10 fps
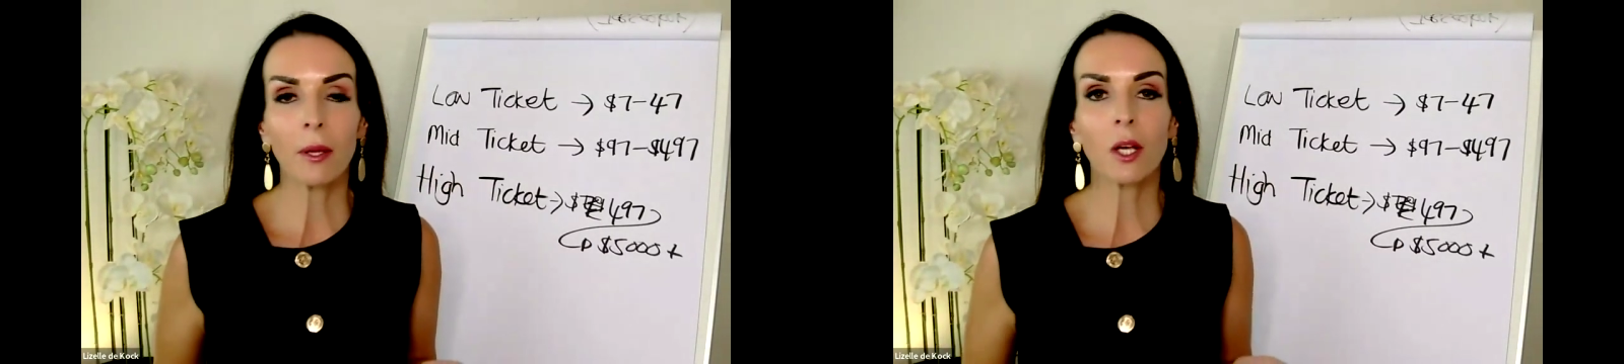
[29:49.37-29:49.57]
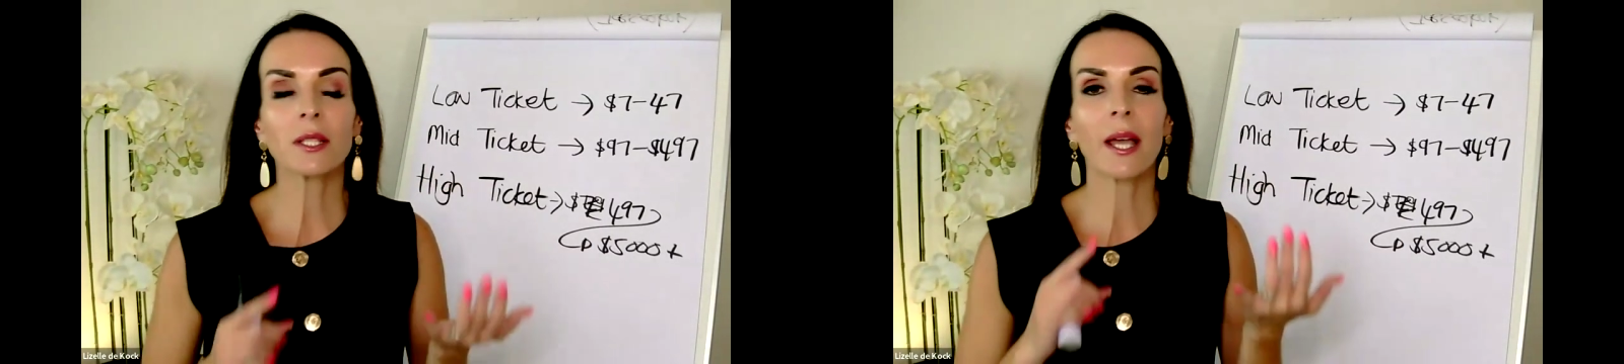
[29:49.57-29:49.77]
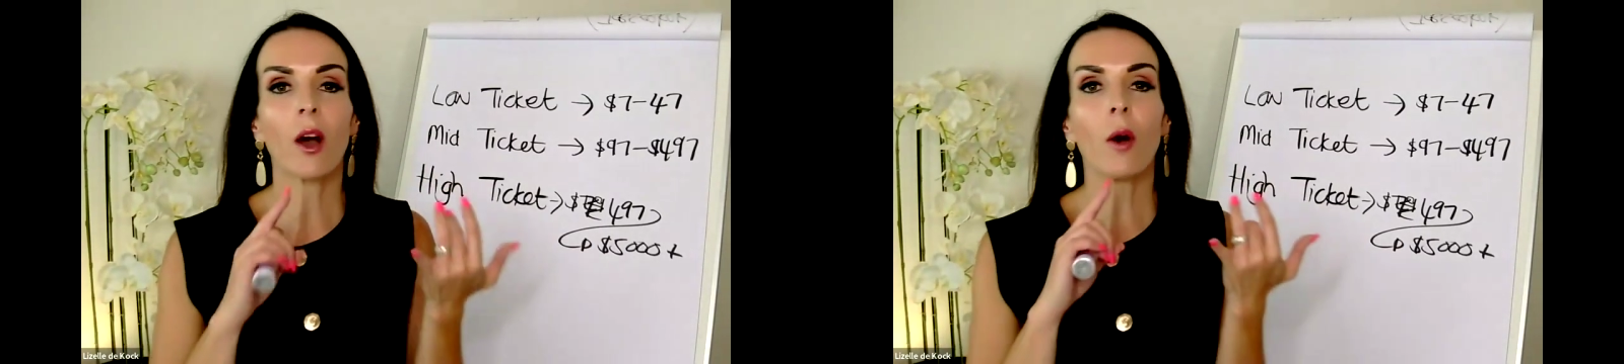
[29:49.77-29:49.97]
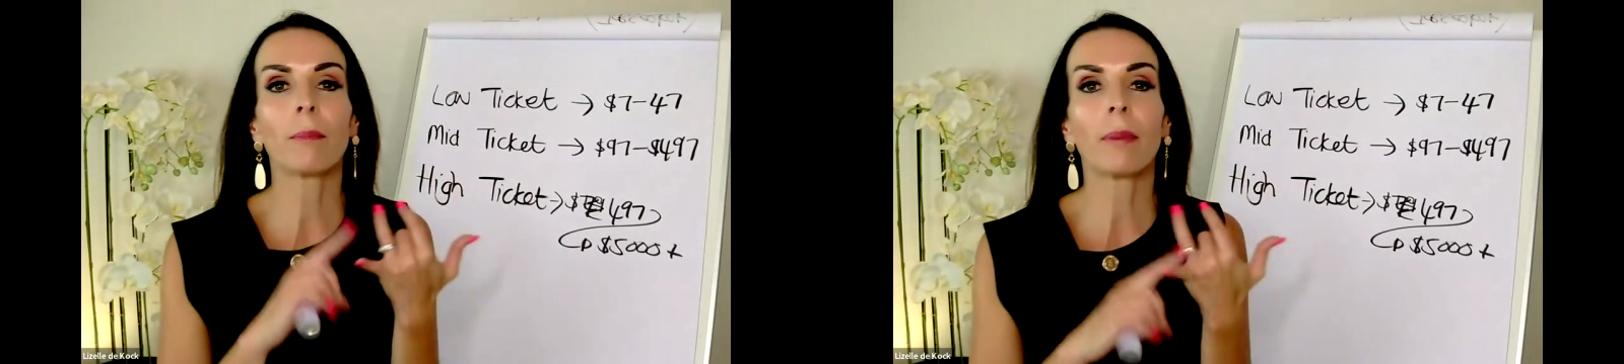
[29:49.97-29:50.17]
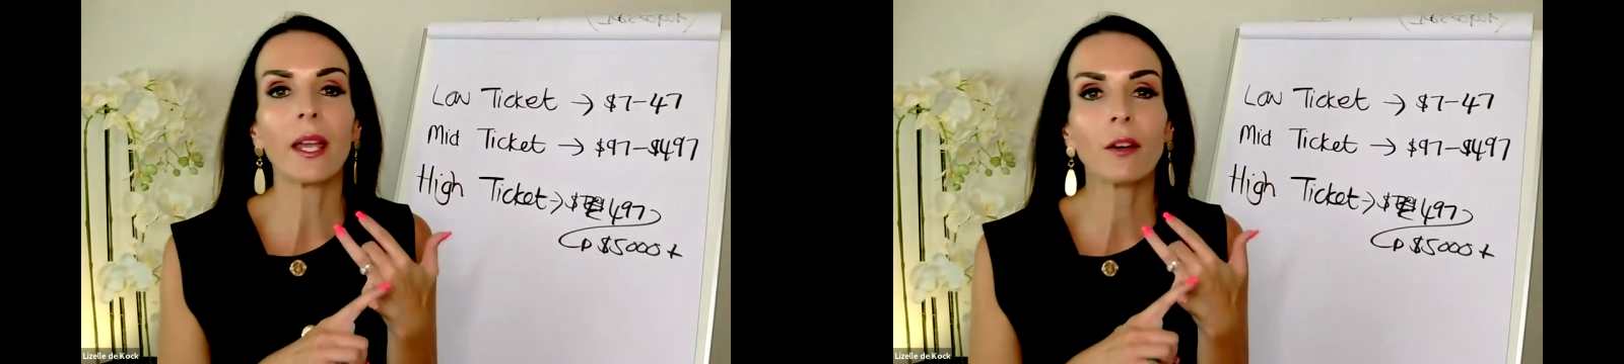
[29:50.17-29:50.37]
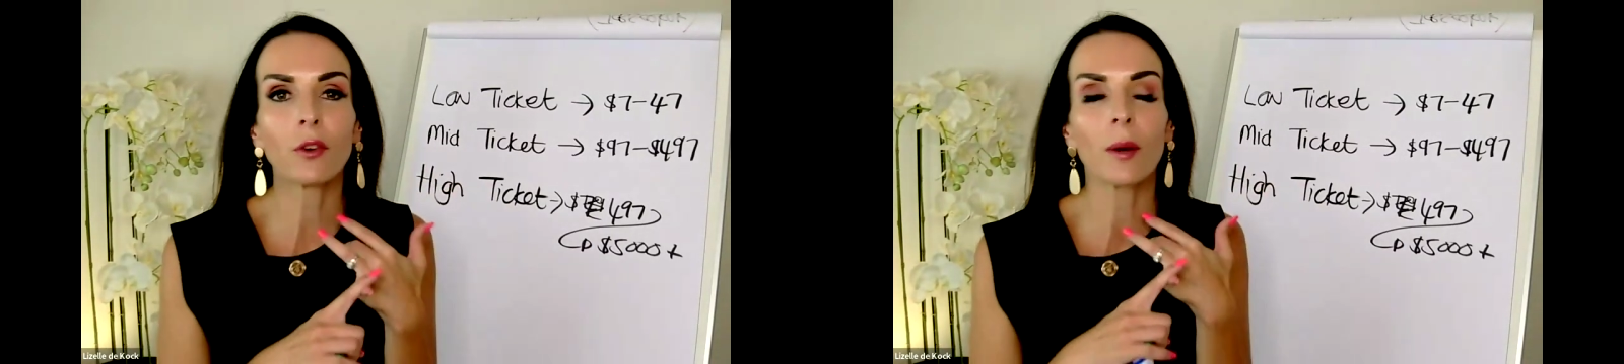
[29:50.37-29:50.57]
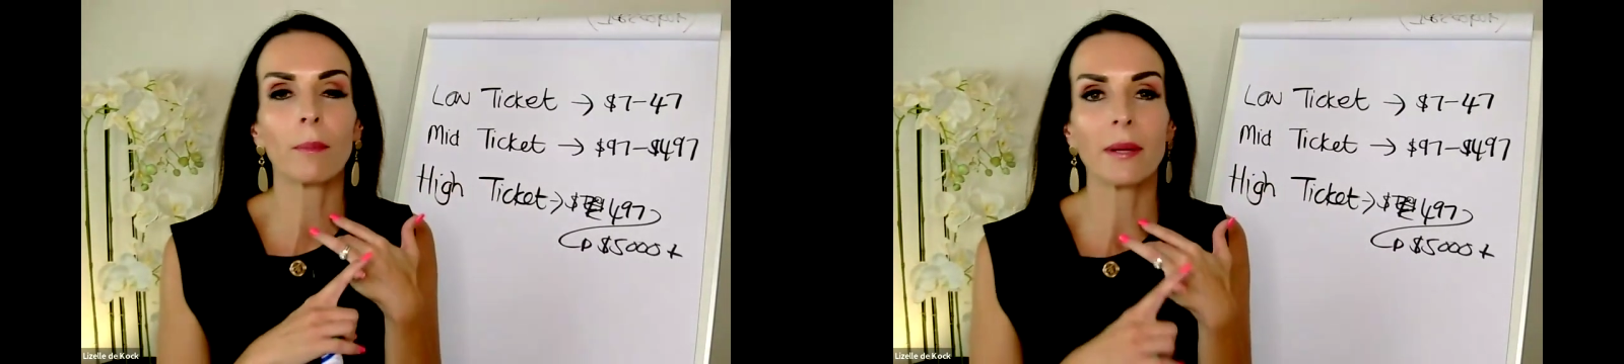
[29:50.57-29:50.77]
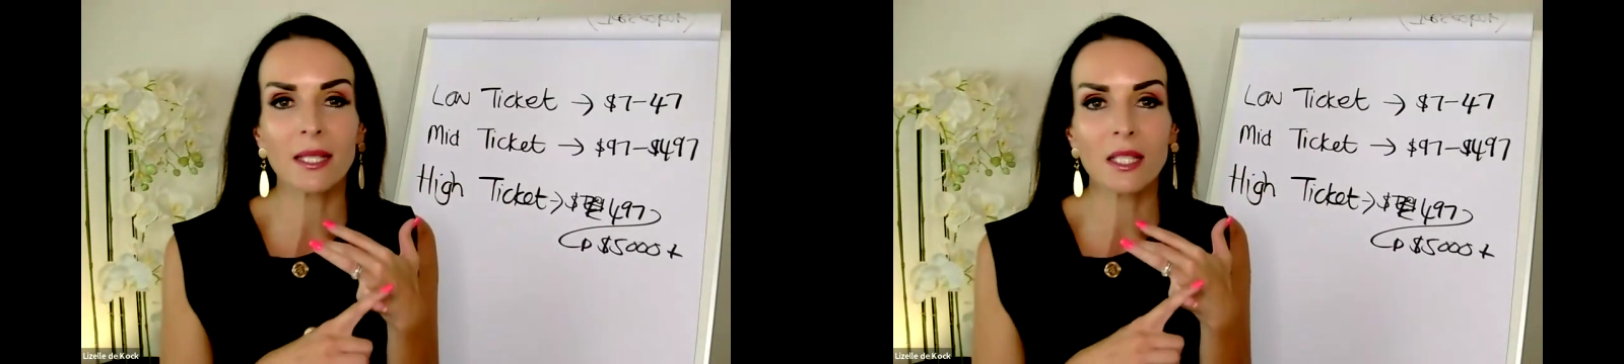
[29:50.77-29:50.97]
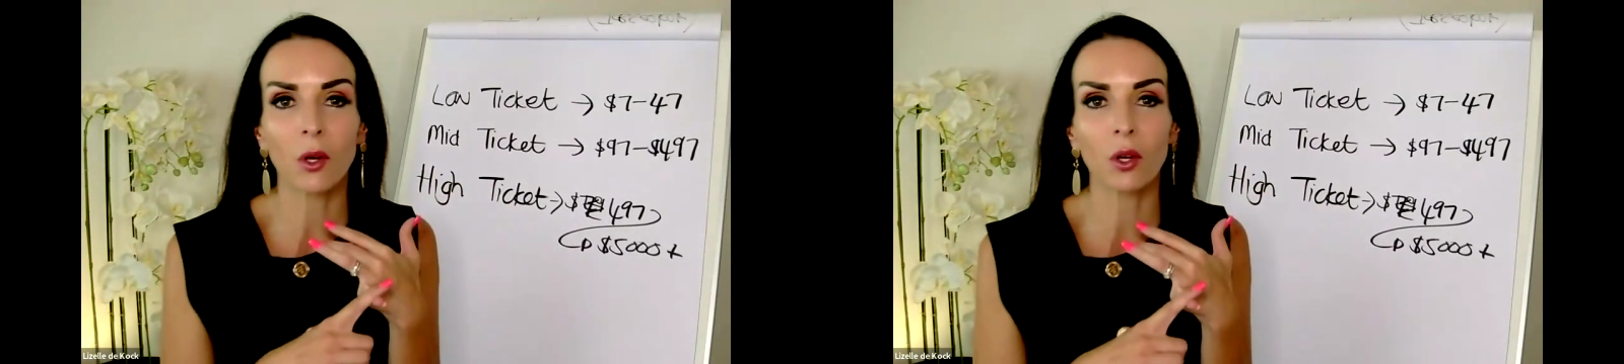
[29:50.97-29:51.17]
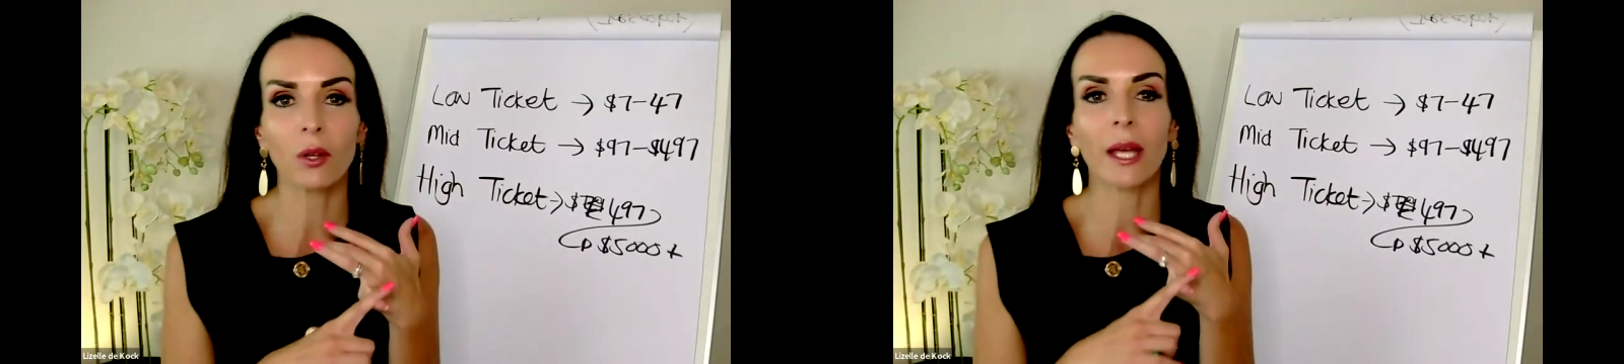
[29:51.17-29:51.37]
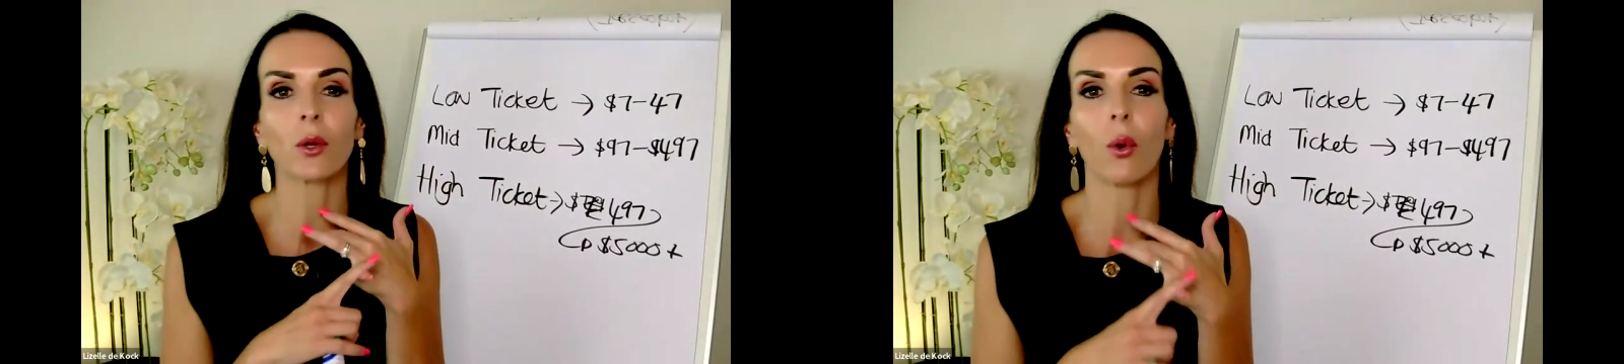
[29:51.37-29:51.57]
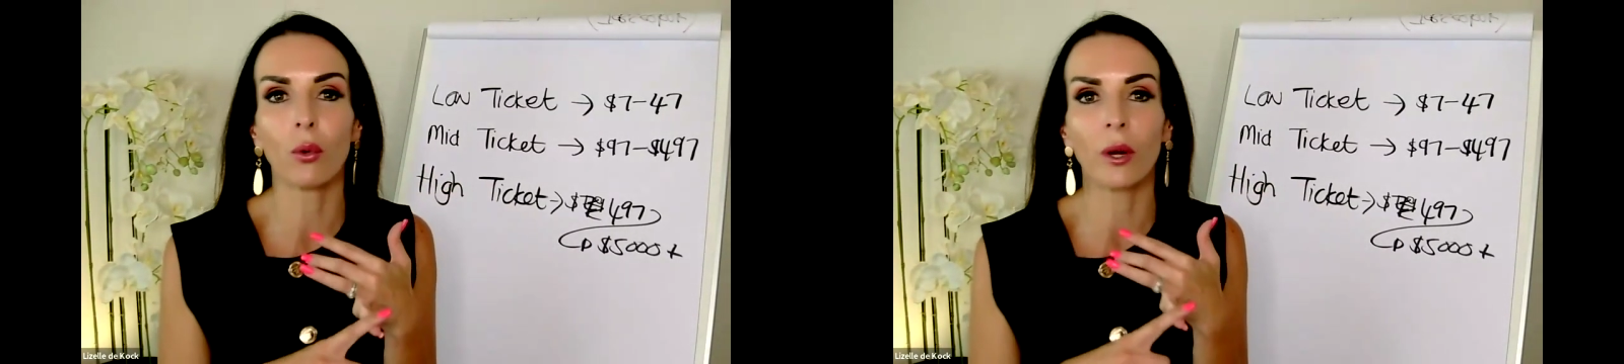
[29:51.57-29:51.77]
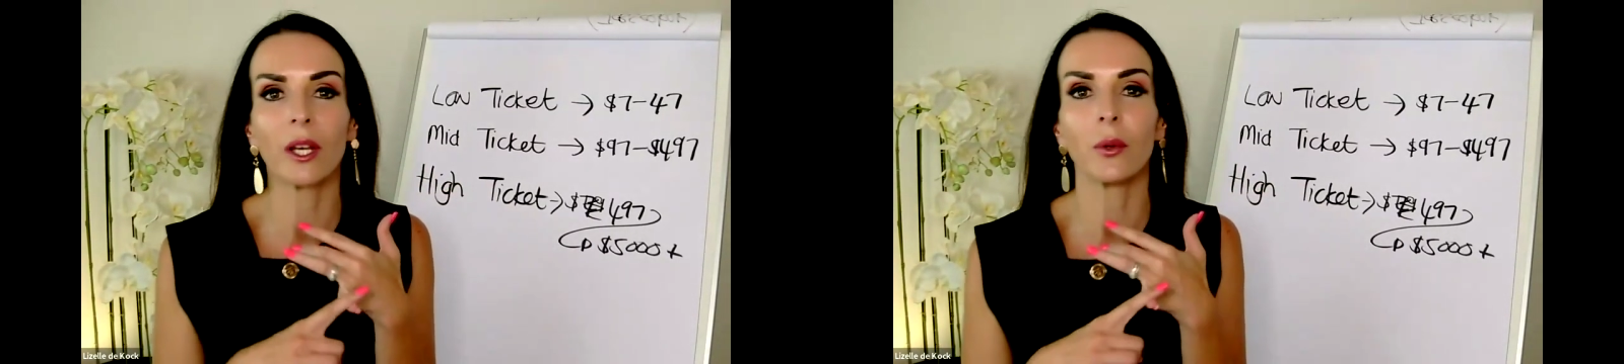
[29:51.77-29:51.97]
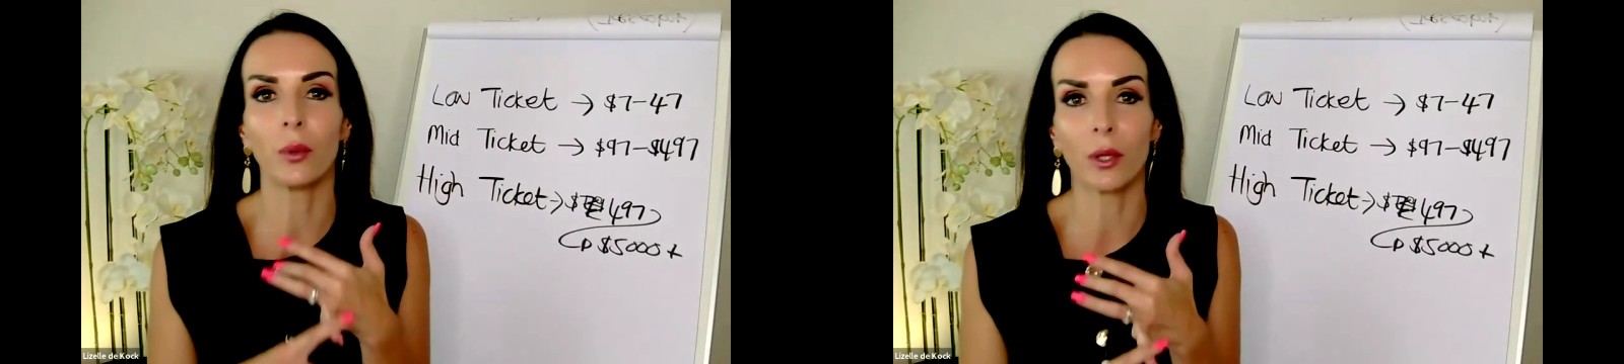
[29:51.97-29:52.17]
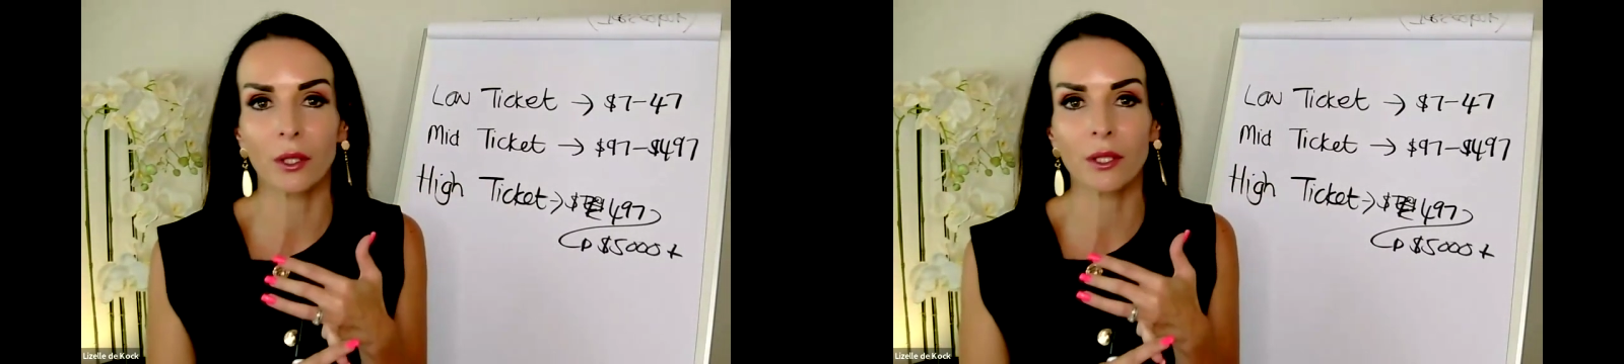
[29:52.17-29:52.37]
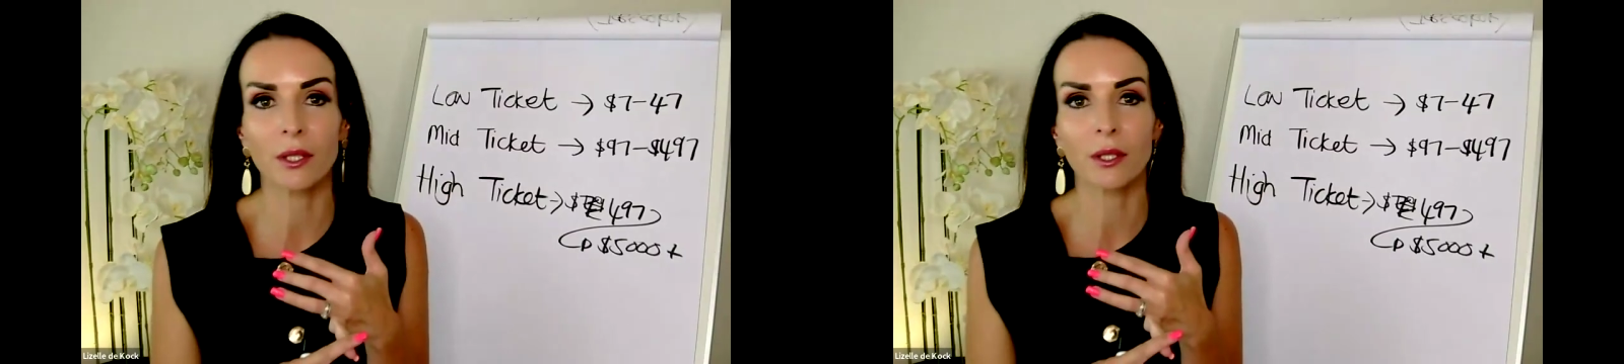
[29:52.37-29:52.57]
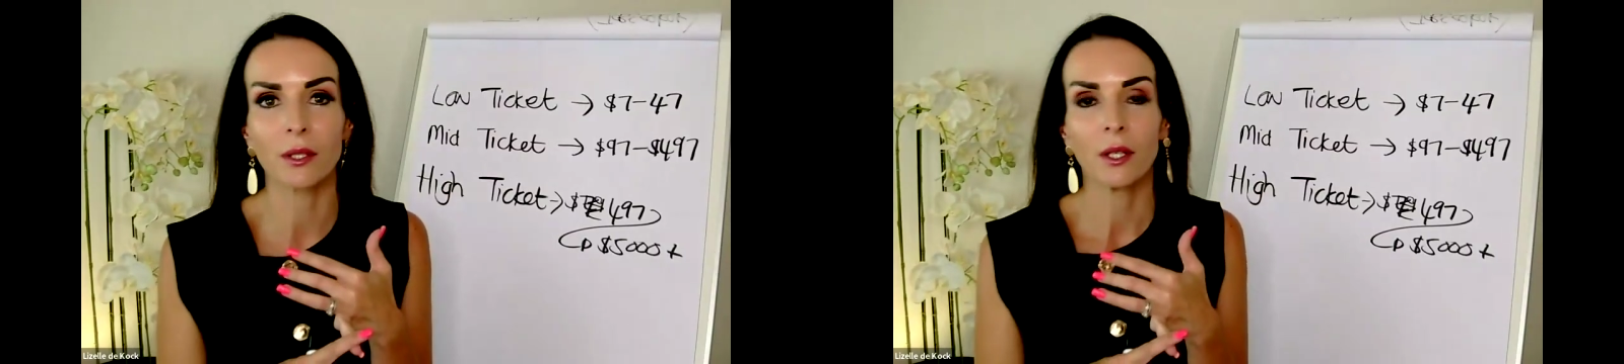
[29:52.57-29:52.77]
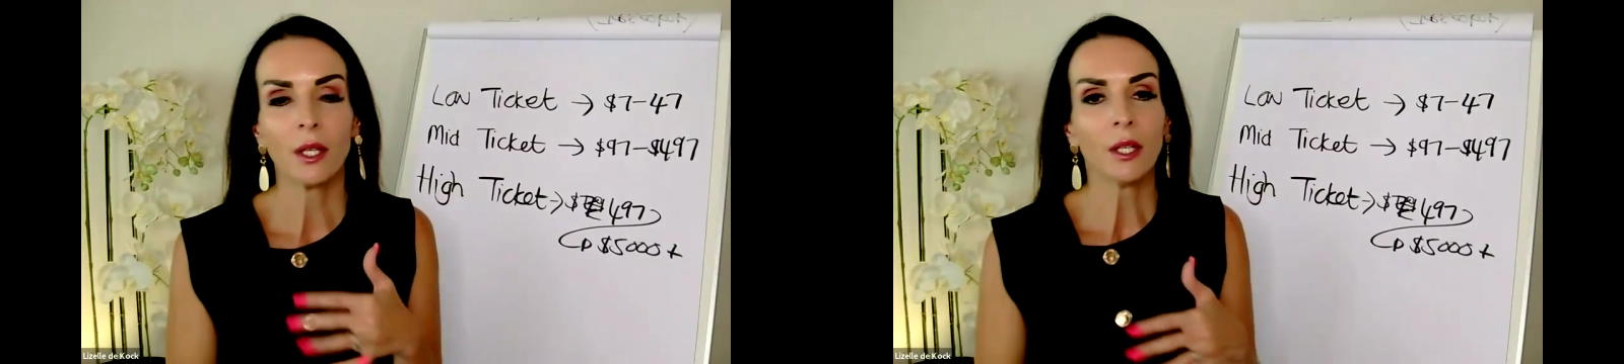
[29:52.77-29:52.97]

because they are paying for a business model that already works.